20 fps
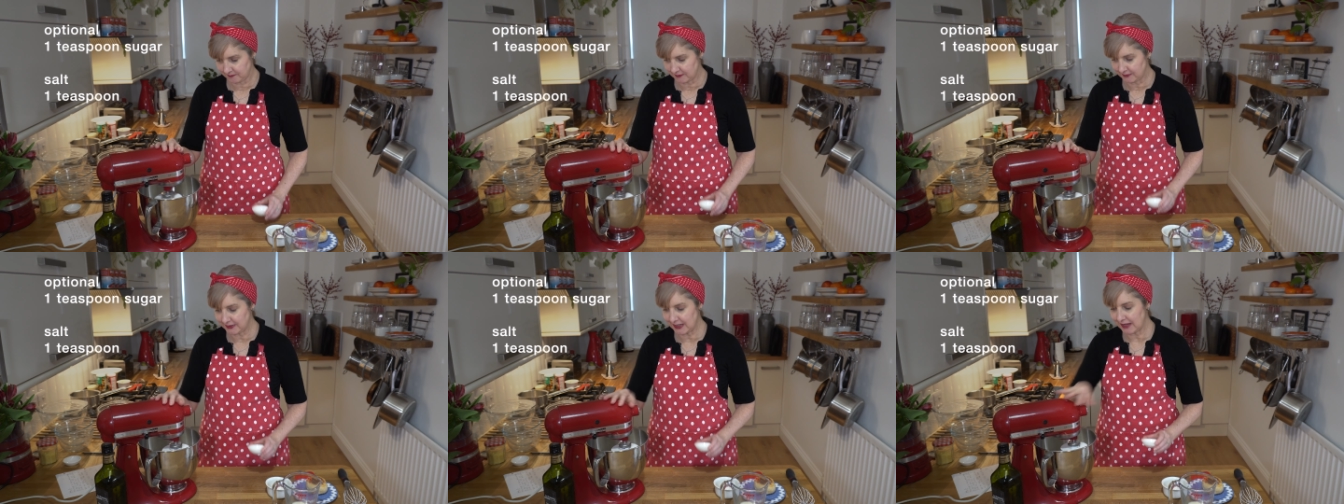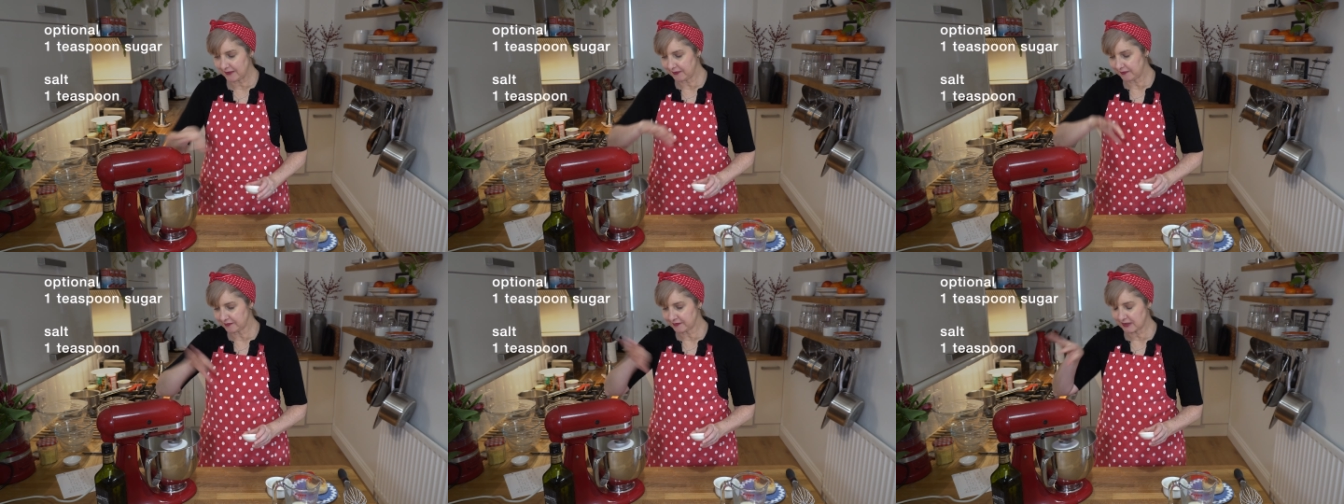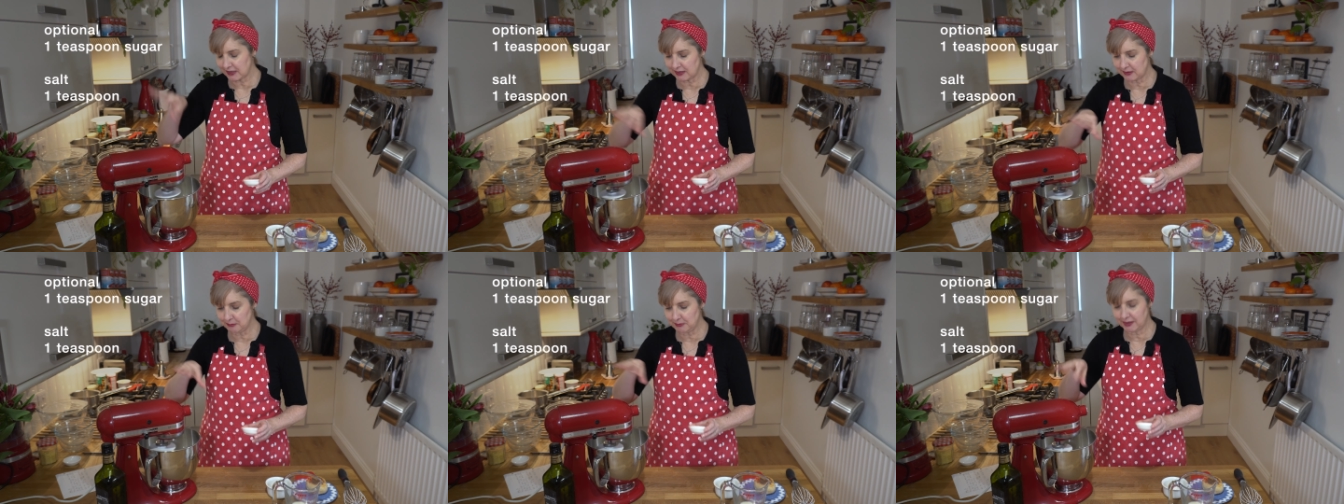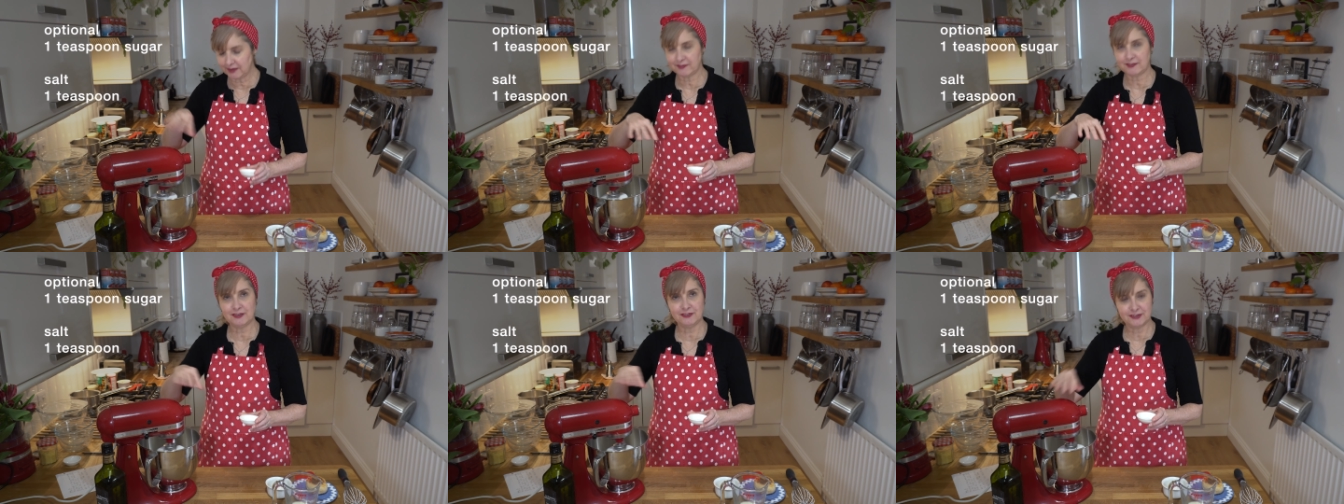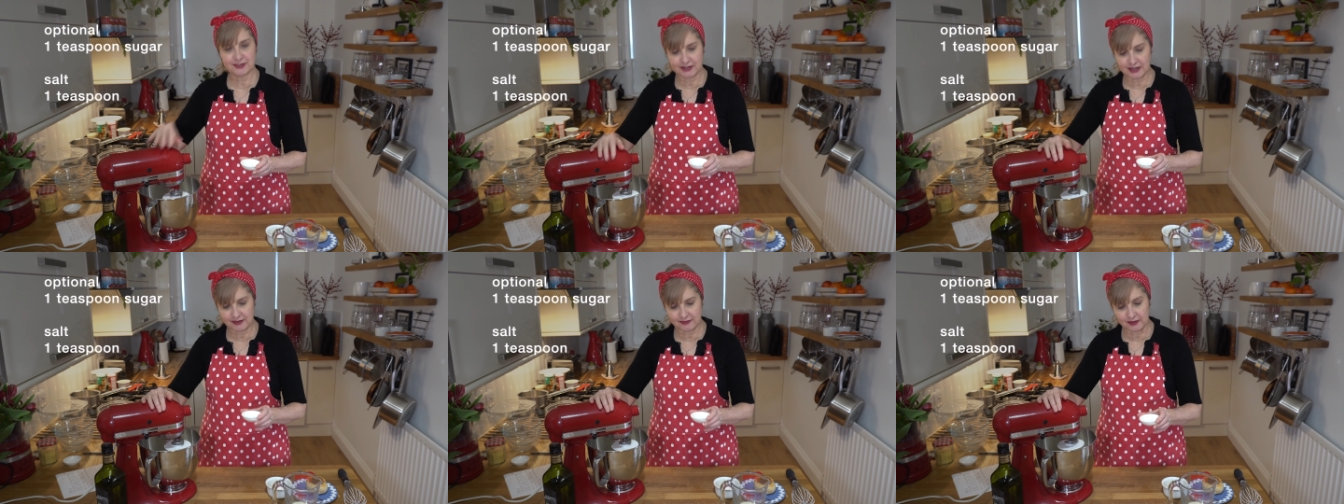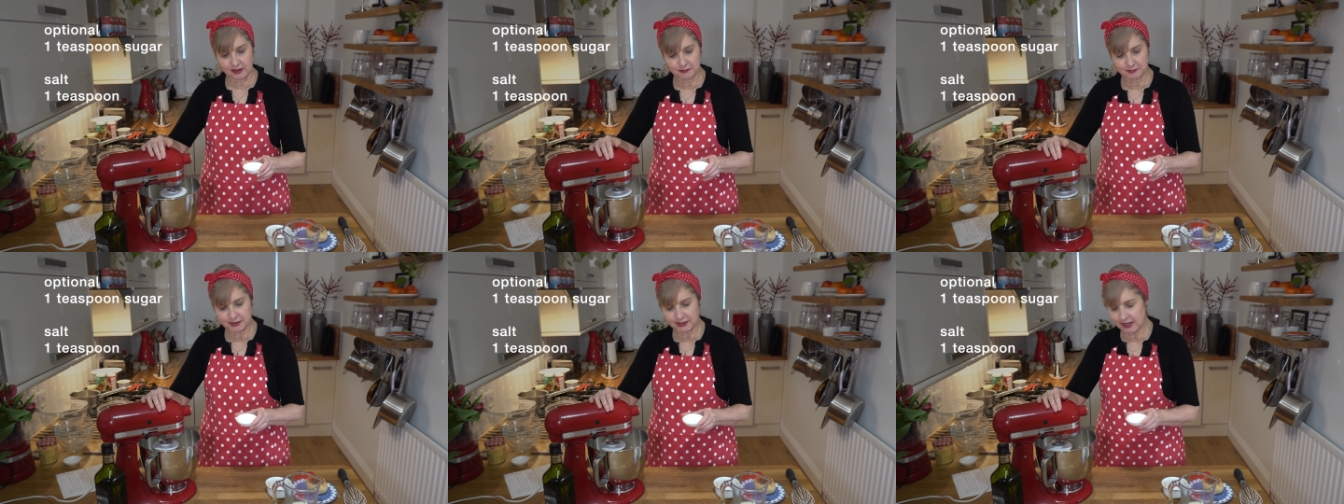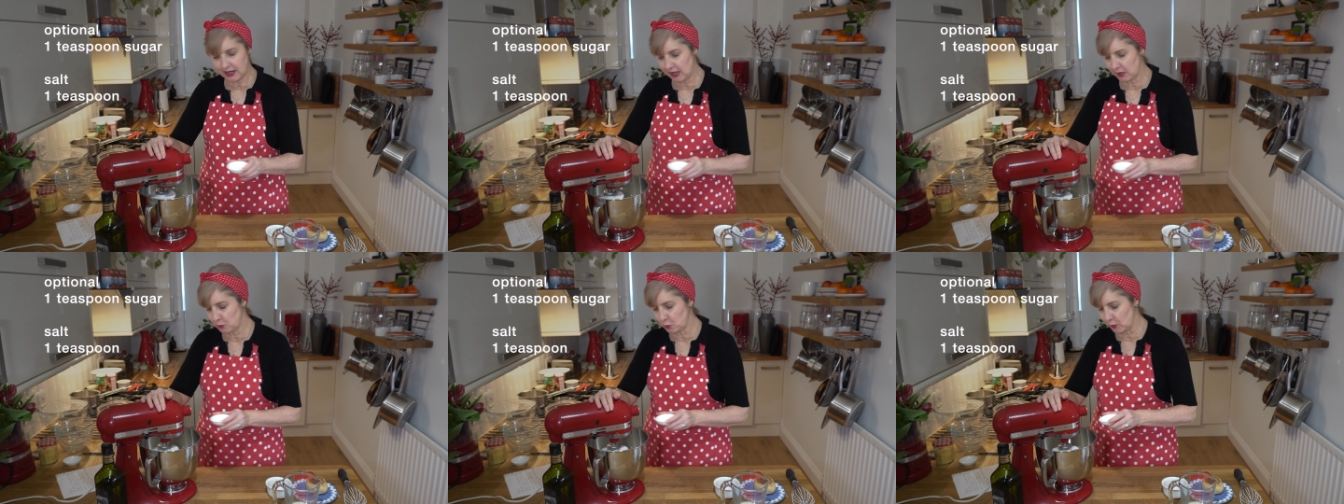Now that's kind of mixed in together, I'm going
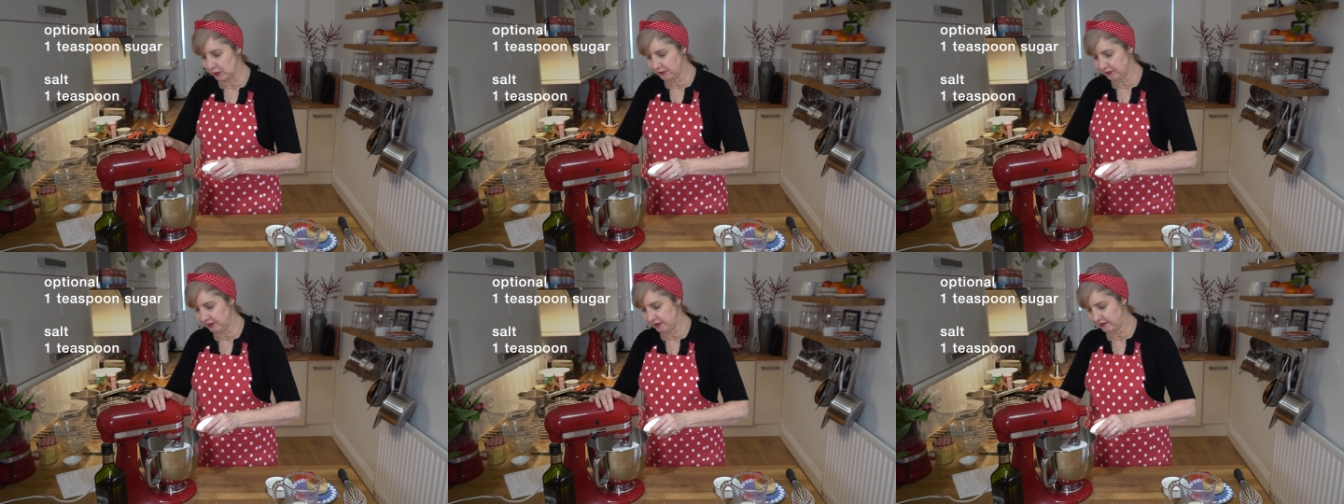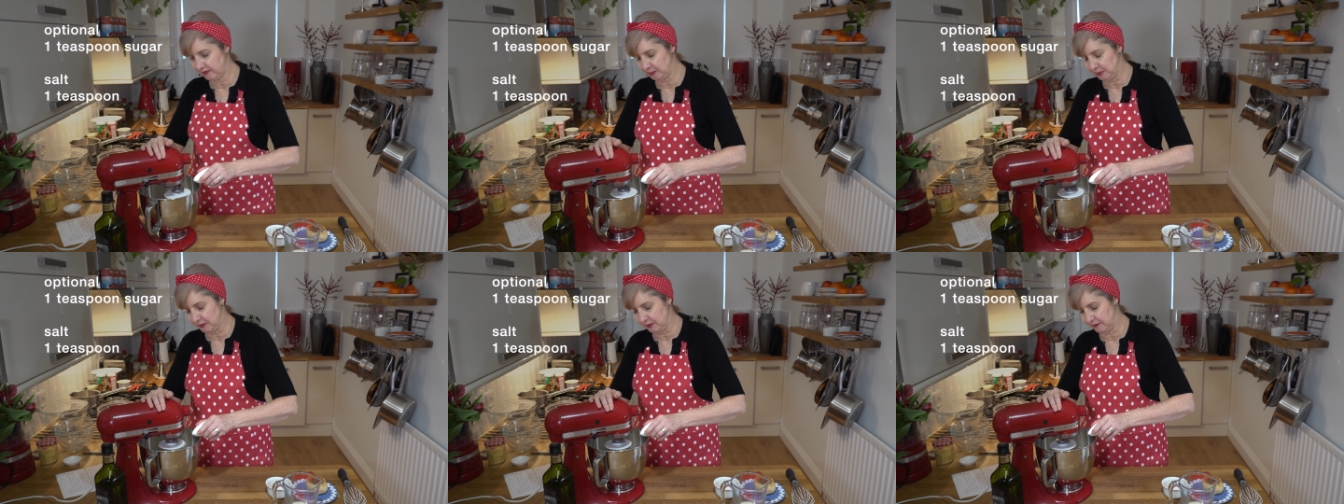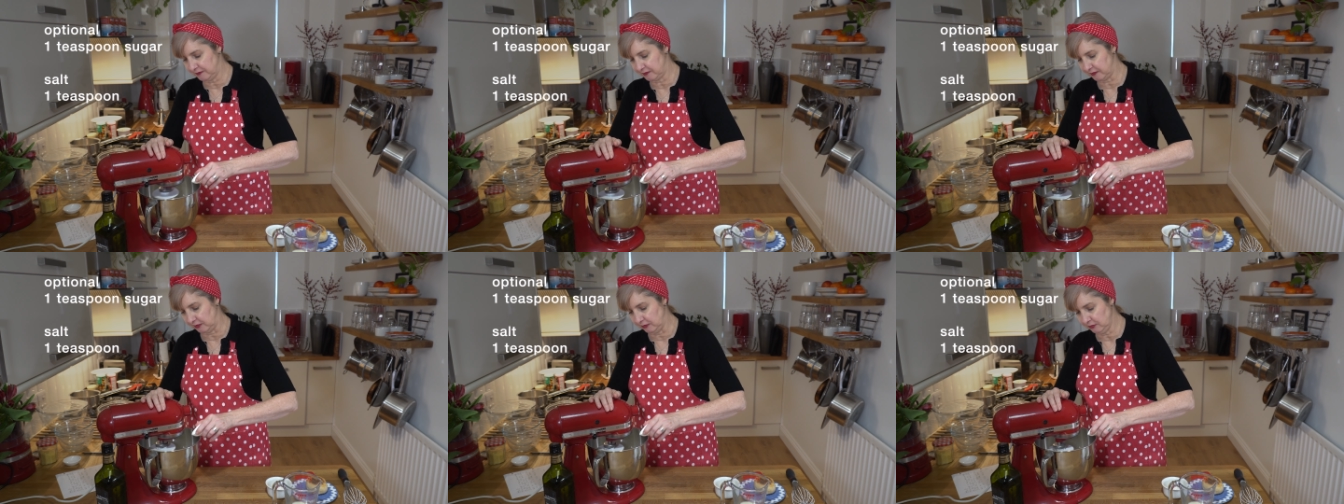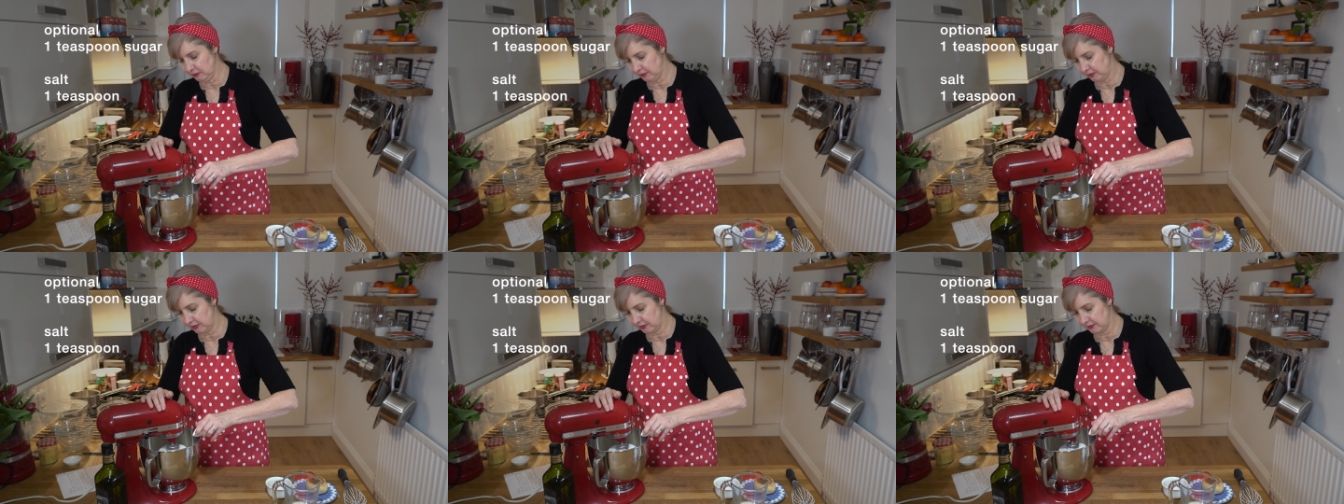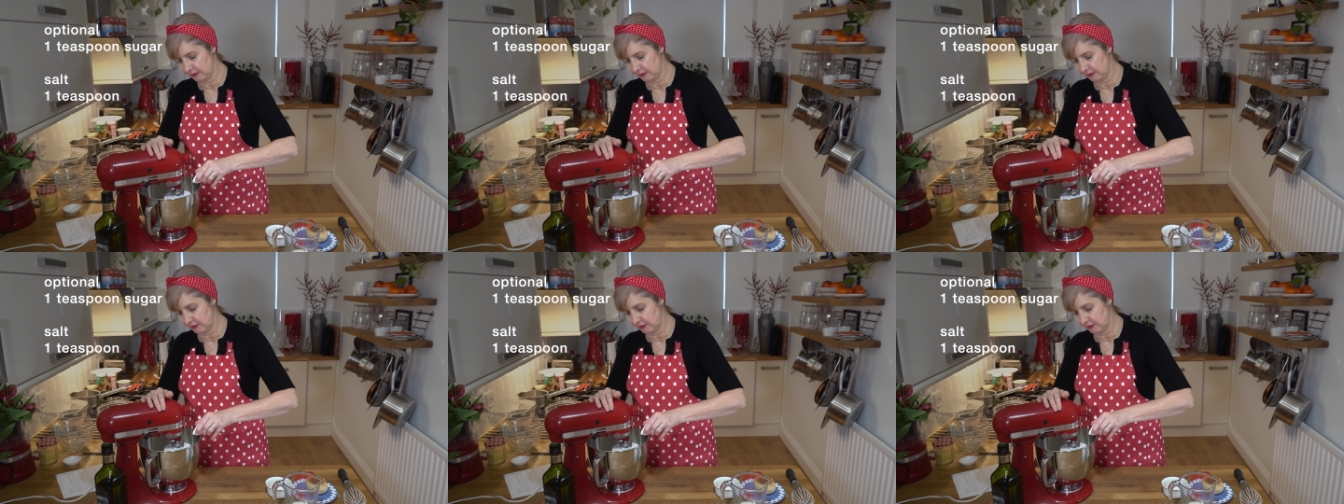to add one teaspoon of salt.